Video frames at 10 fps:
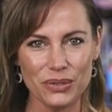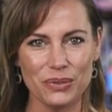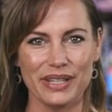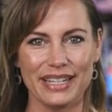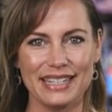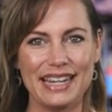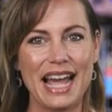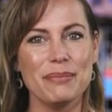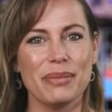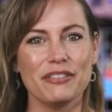cooling at
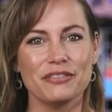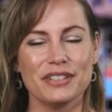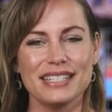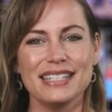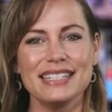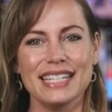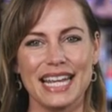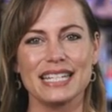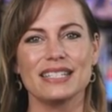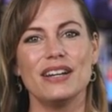night by freezing
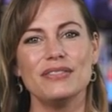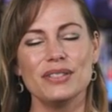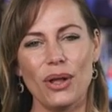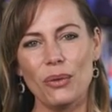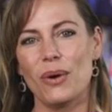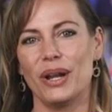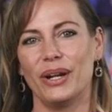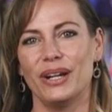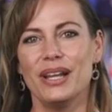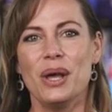tanks of salt
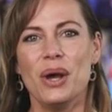water.